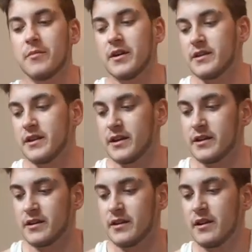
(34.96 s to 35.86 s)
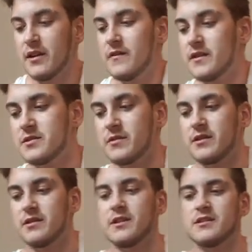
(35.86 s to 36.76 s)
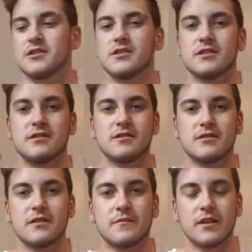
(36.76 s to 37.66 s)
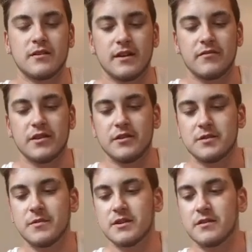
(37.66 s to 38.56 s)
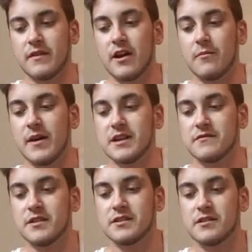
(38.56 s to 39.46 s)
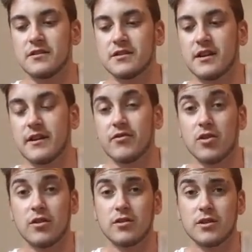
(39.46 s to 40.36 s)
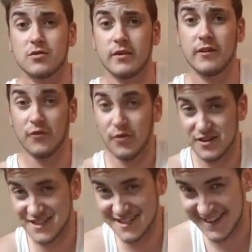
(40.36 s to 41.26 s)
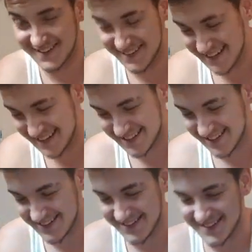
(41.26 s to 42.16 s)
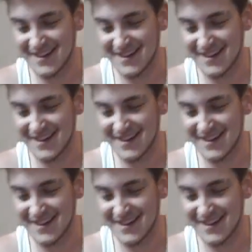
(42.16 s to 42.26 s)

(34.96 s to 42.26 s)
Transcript: but, like, this one is just something I'll never use because of how massive it is. It looks like I have a hard-on 24/7, so